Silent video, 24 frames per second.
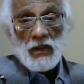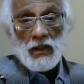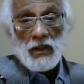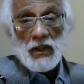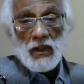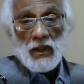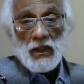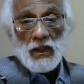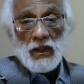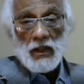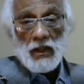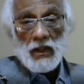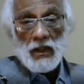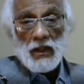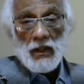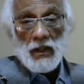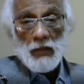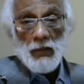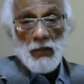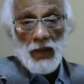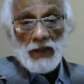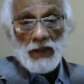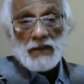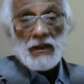uh,
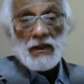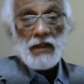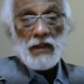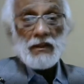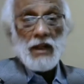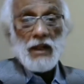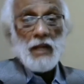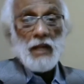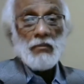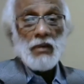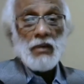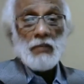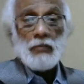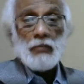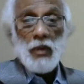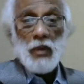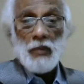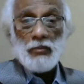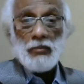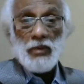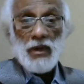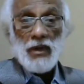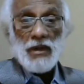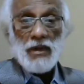among the tribal
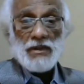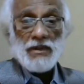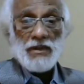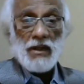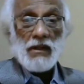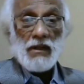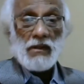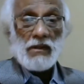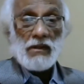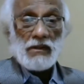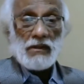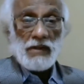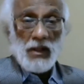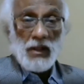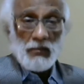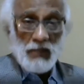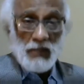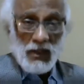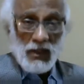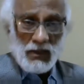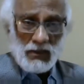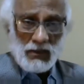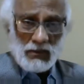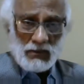population,
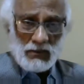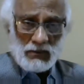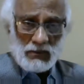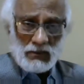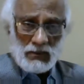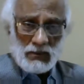among